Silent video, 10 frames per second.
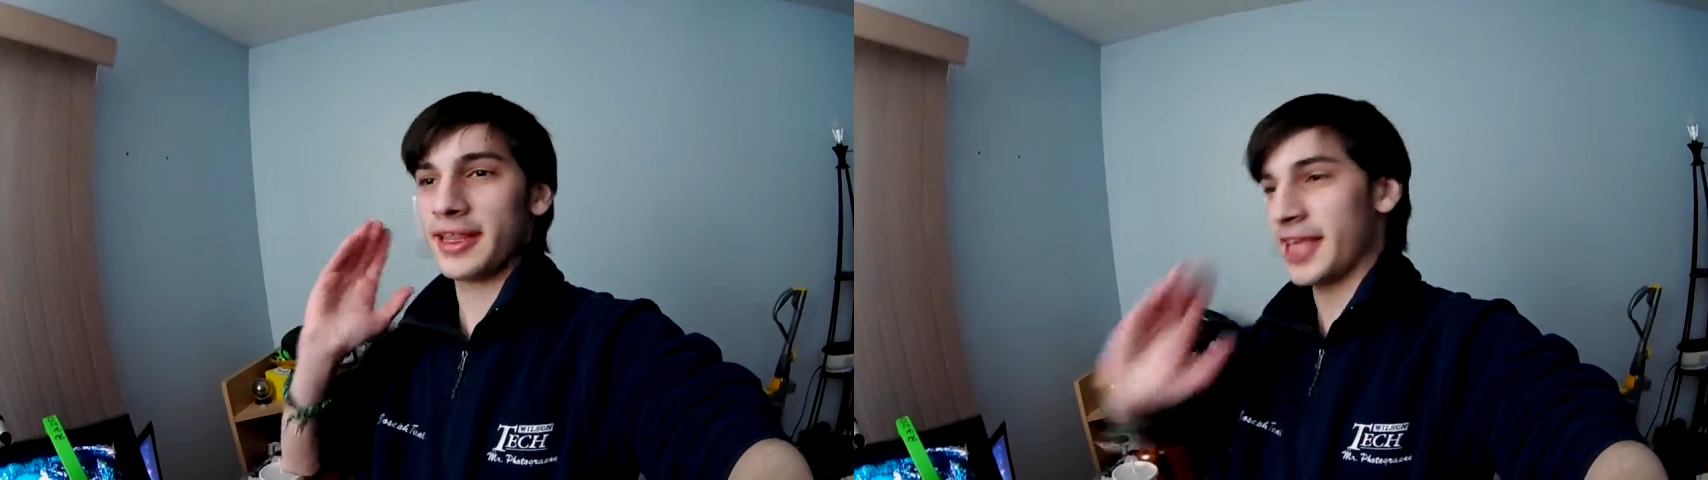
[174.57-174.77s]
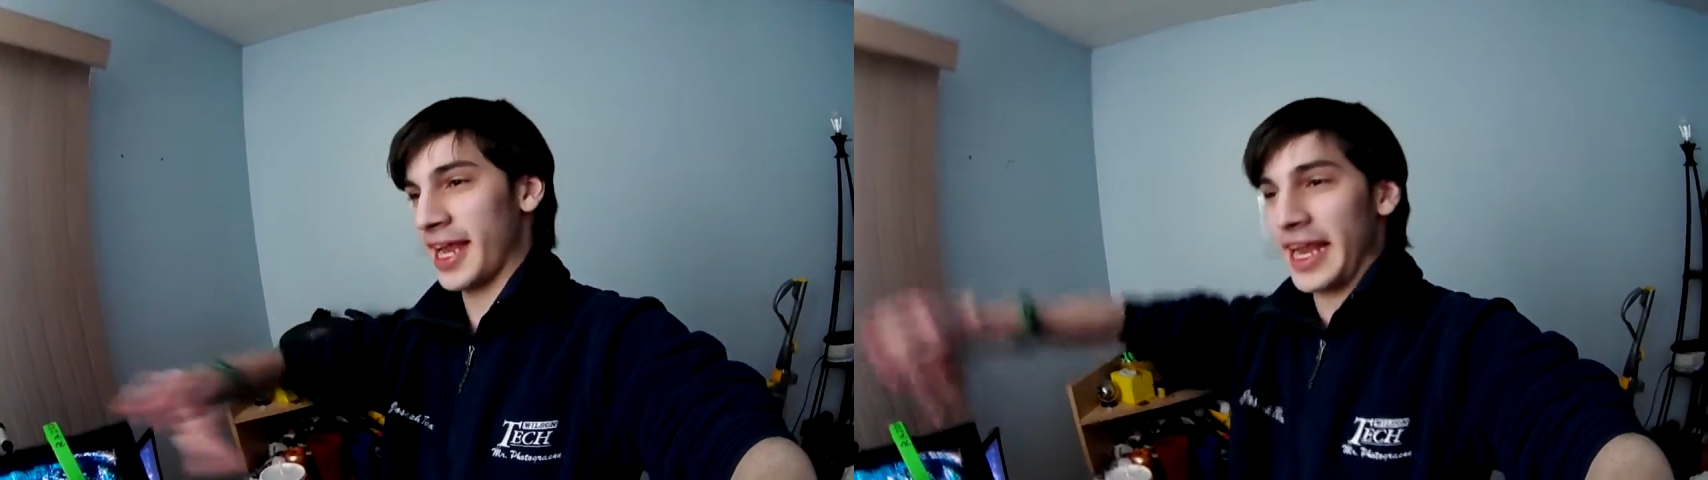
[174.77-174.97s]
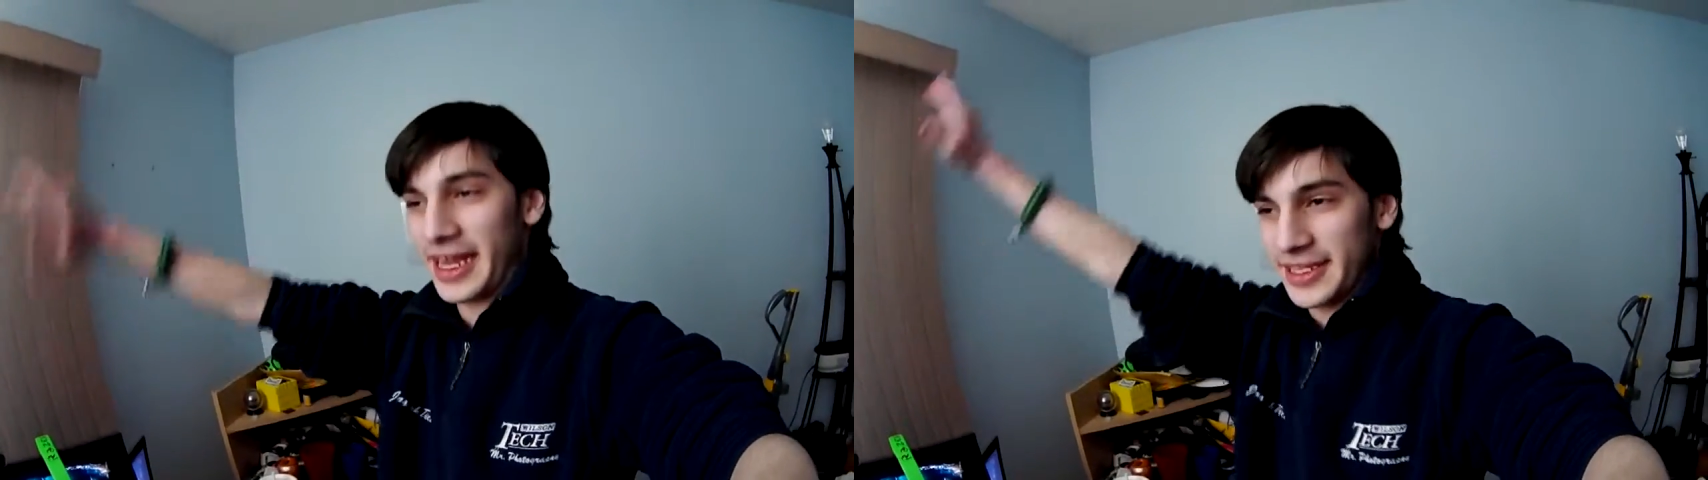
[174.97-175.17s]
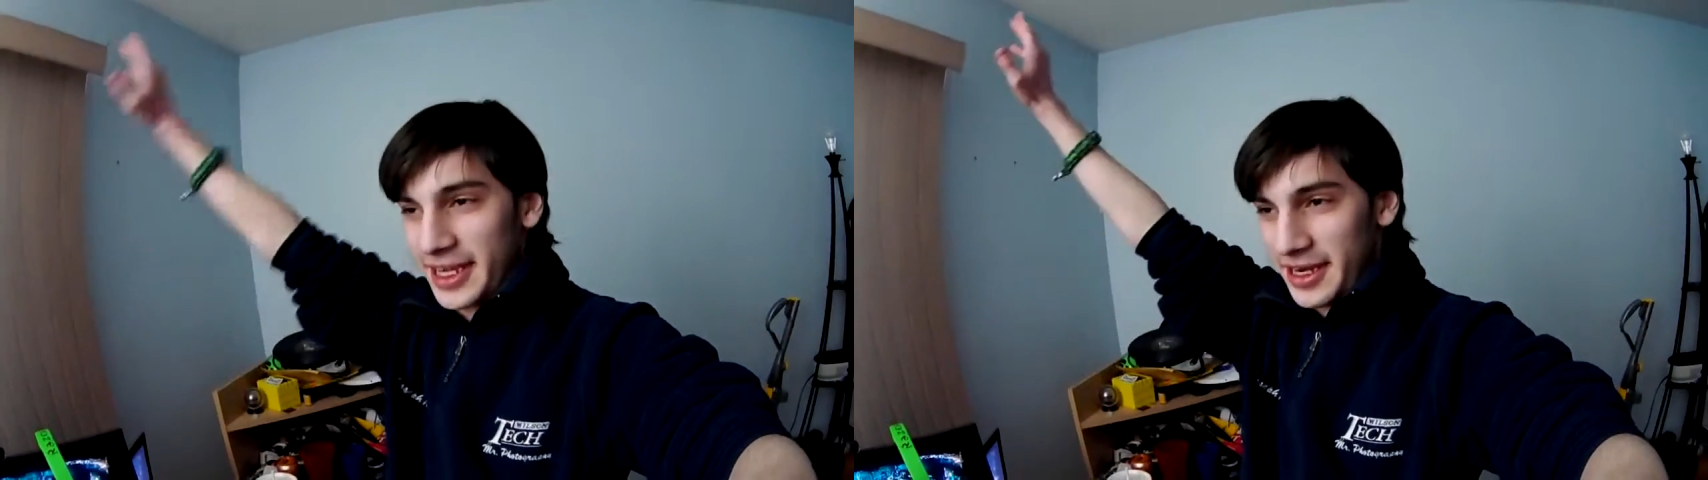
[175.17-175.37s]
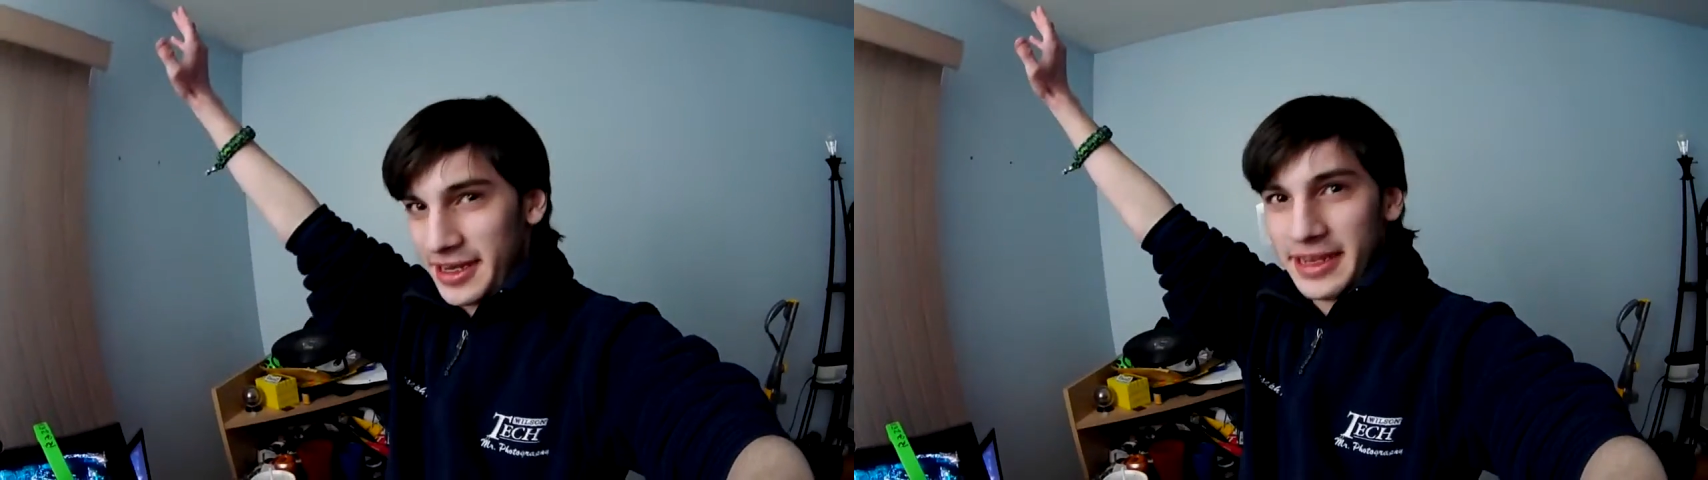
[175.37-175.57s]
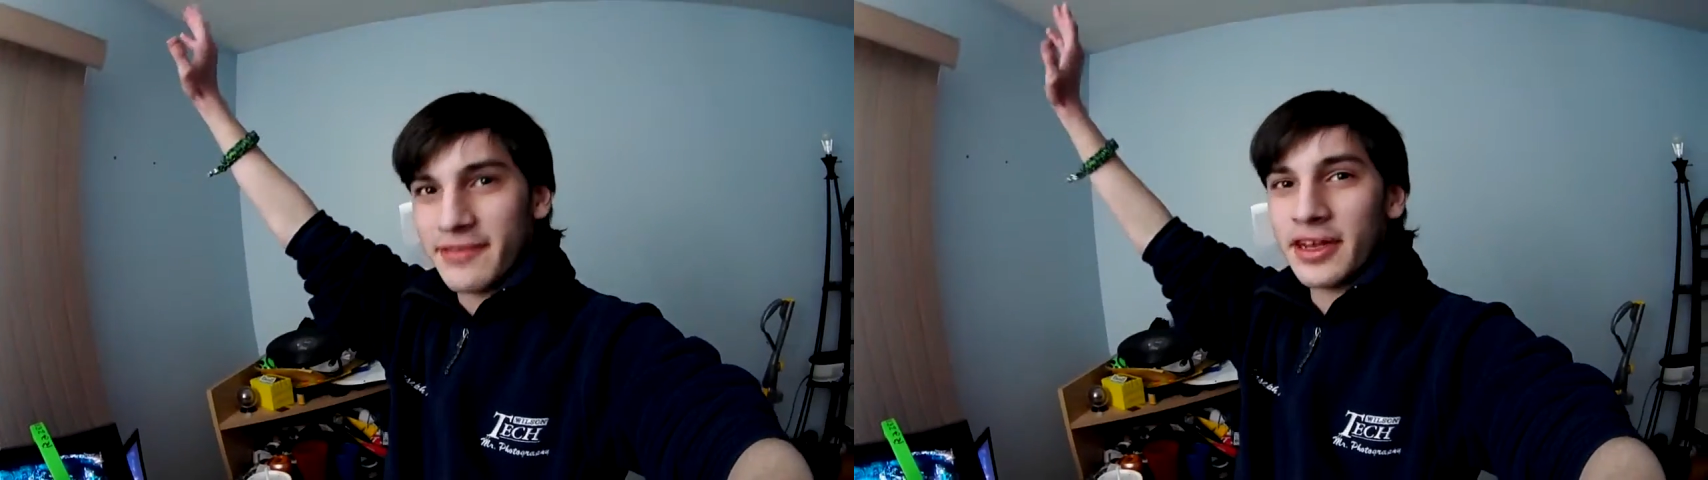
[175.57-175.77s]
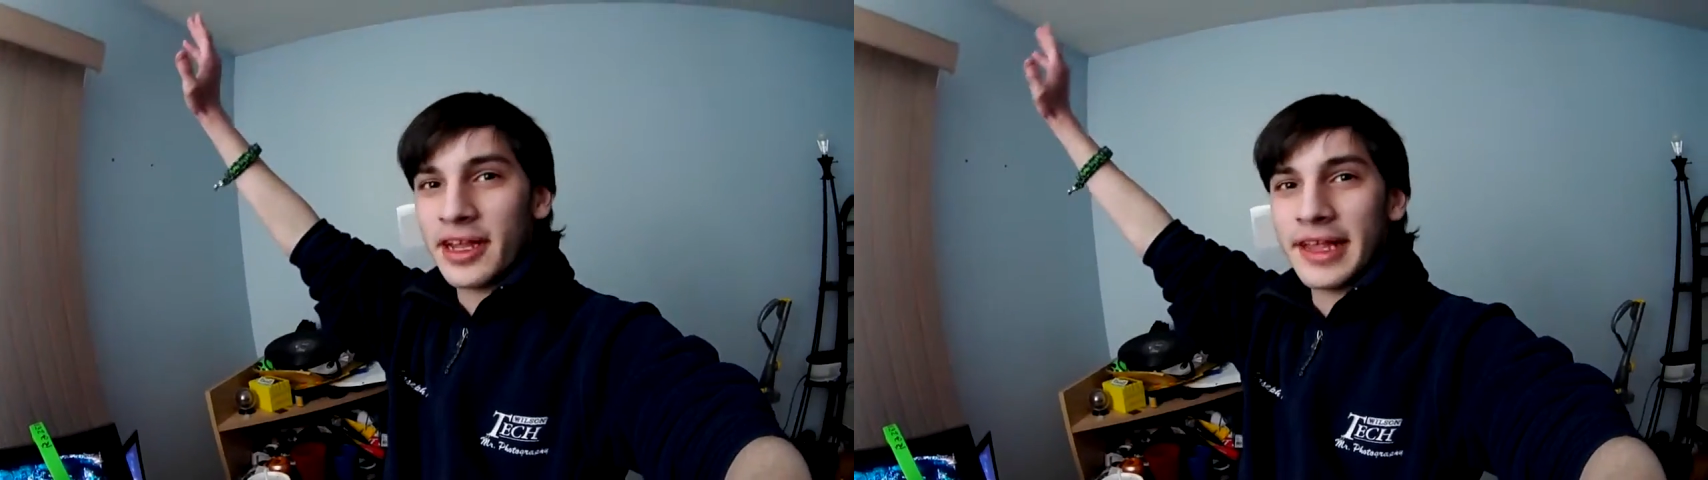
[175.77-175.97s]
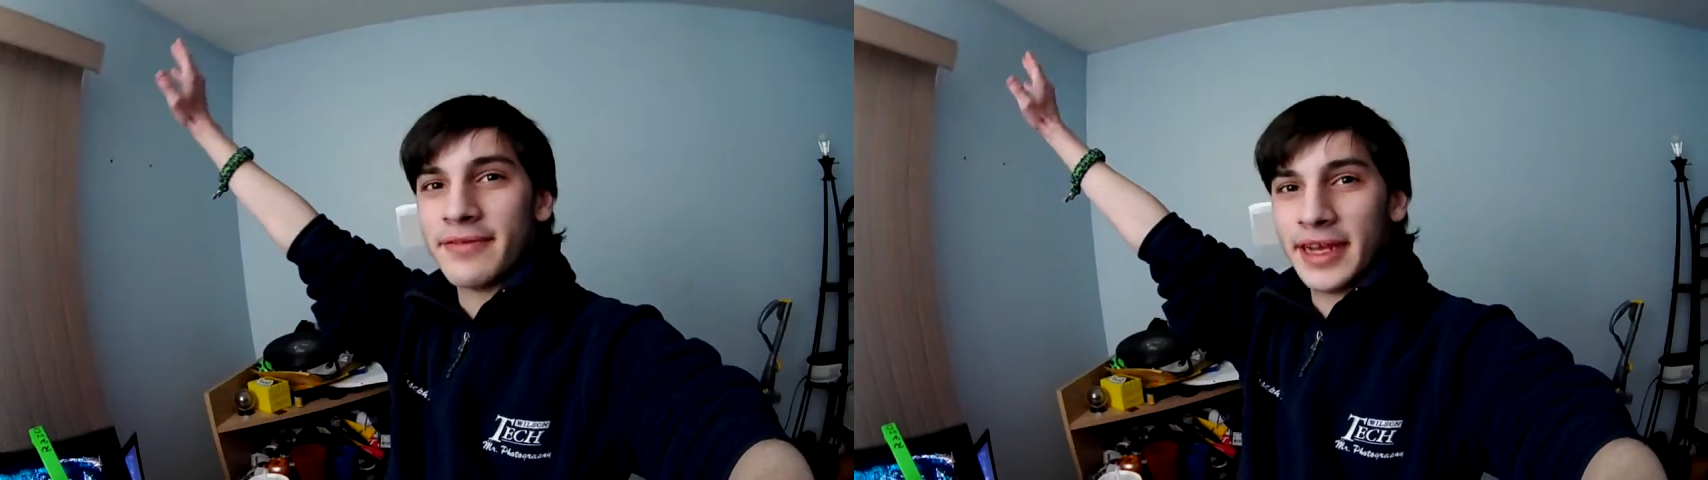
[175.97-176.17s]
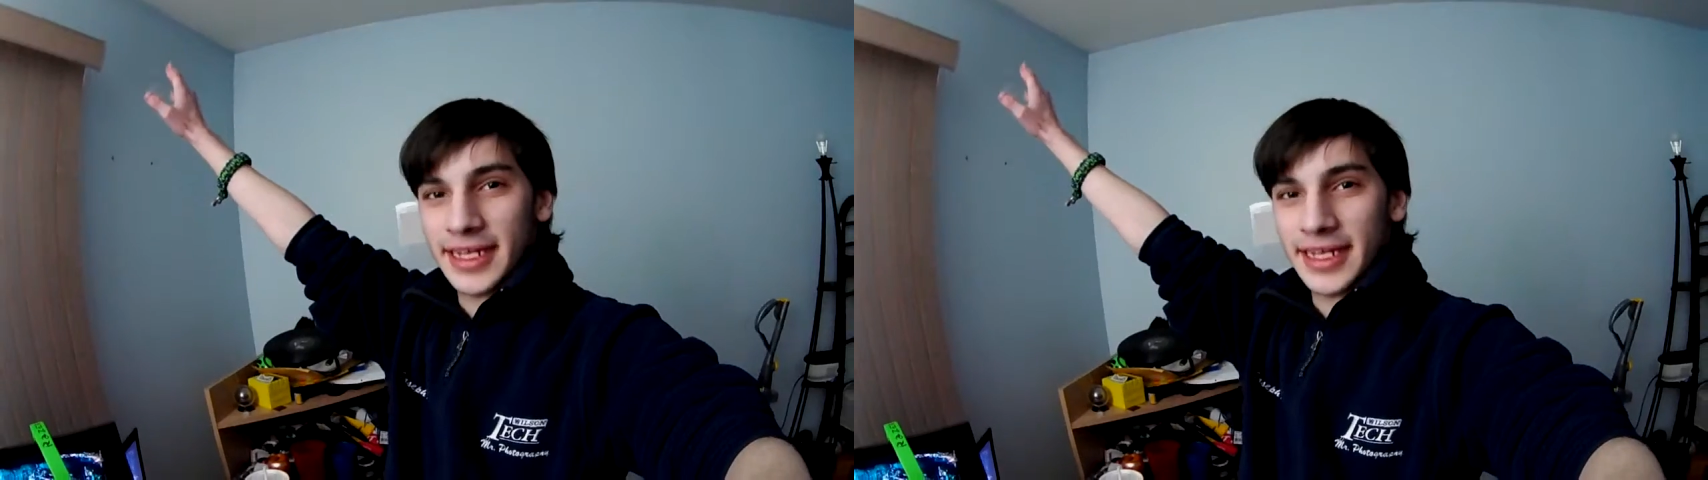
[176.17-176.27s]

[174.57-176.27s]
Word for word: 10 out of 10. Even 11